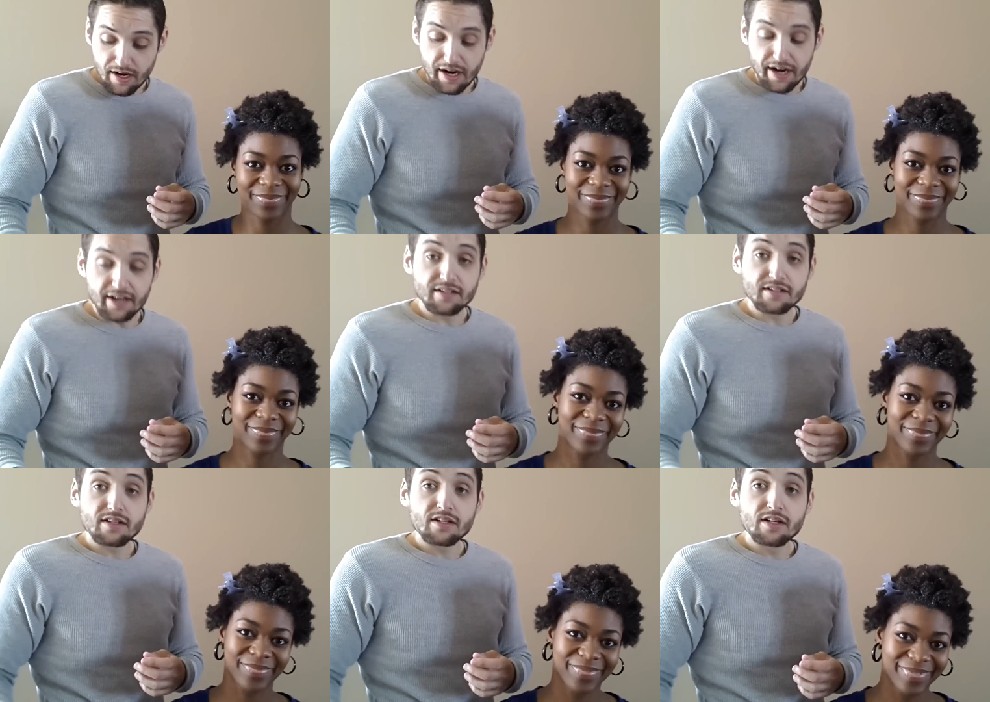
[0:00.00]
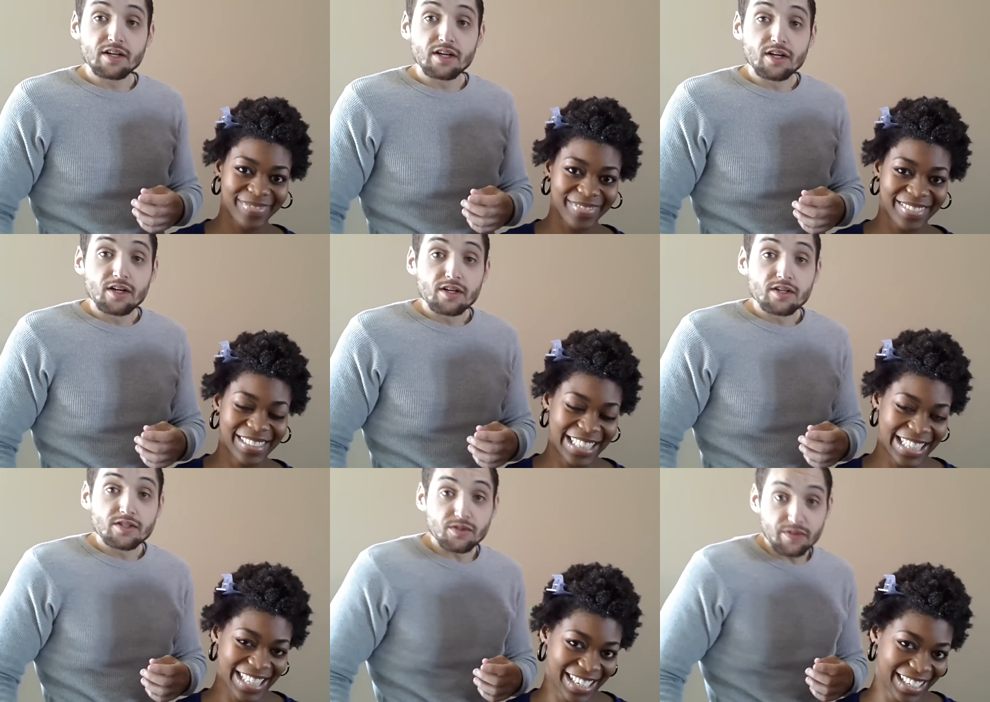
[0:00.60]
Speaker 1: Alright,
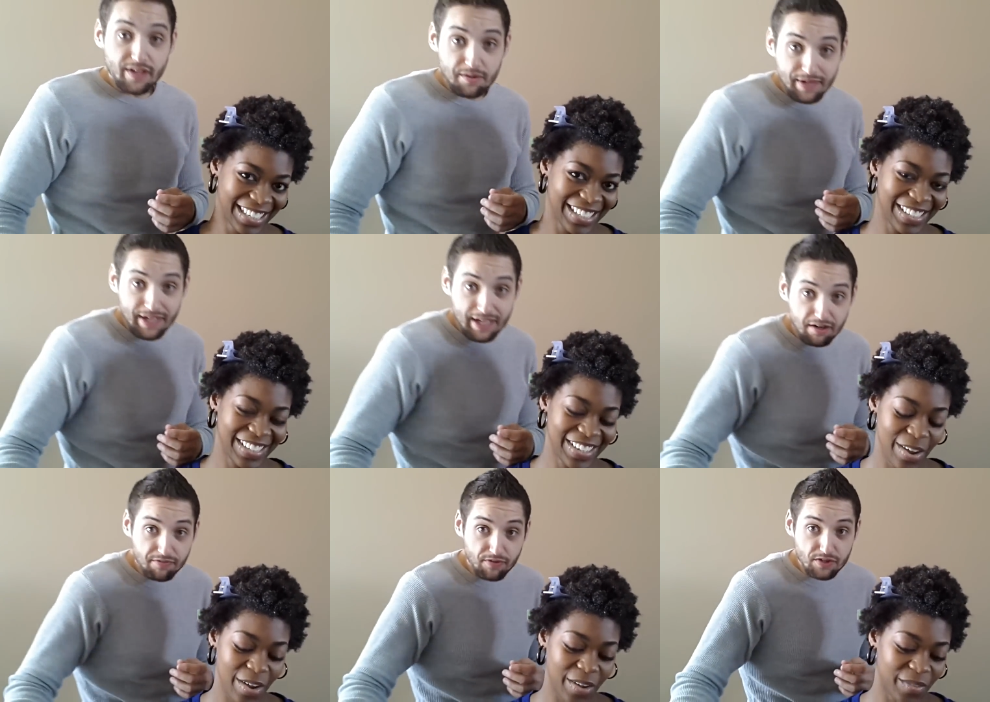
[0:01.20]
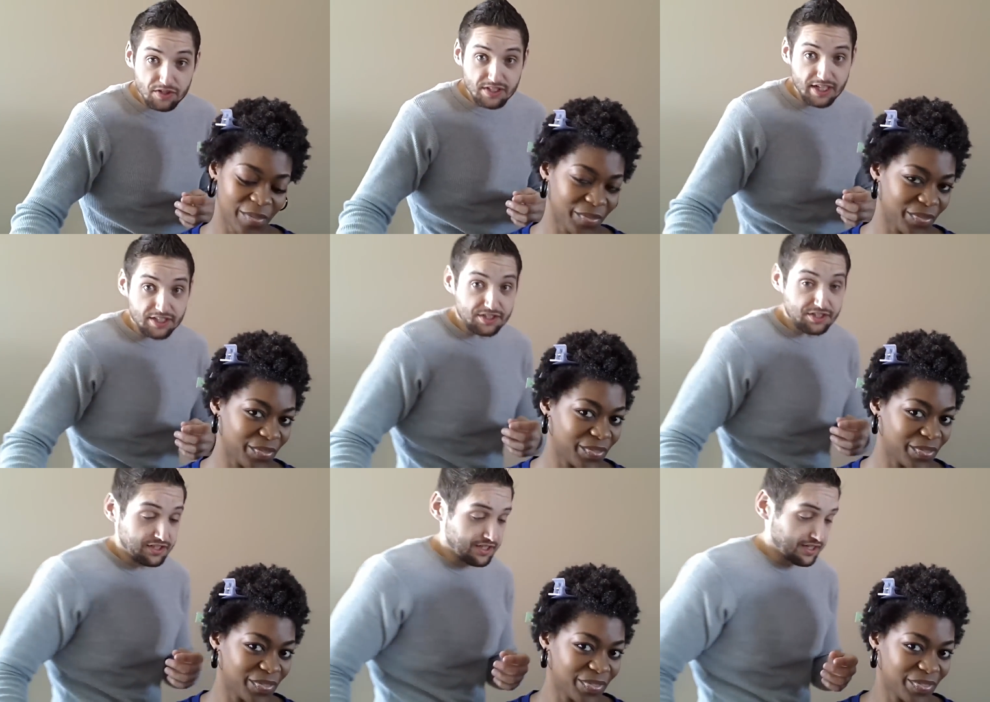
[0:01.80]
so now that we got our first
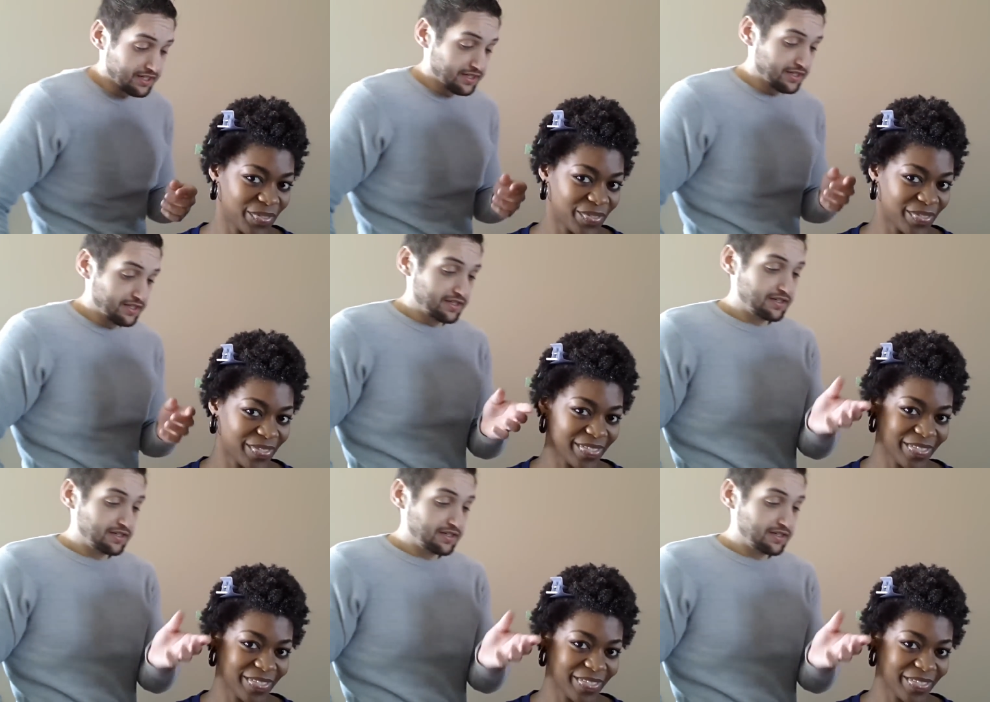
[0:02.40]
section done,